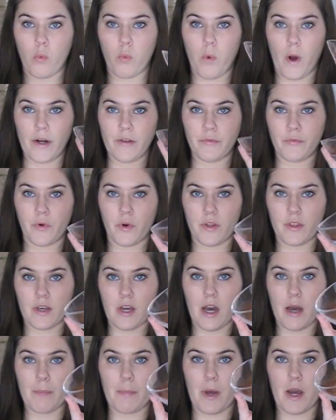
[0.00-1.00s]
1/4
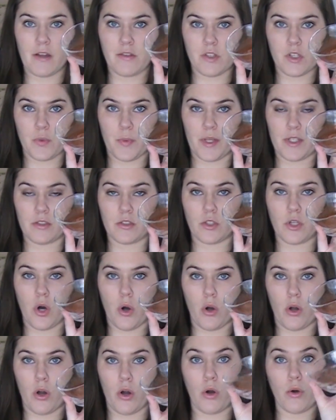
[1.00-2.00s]
cup unsweetened
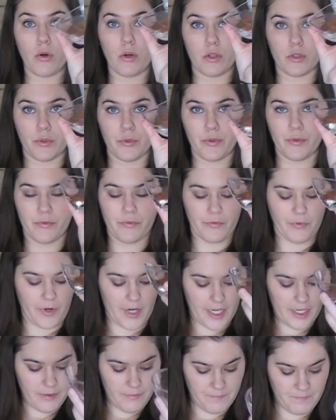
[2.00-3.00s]
cocoa,
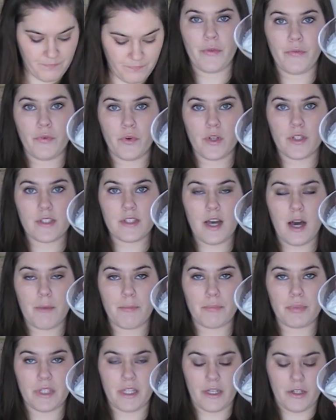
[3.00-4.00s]
gluten-free. 3/4
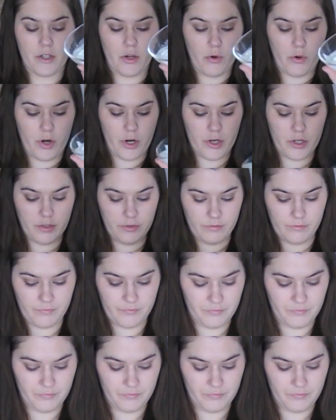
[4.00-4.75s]
cup plain yogurt.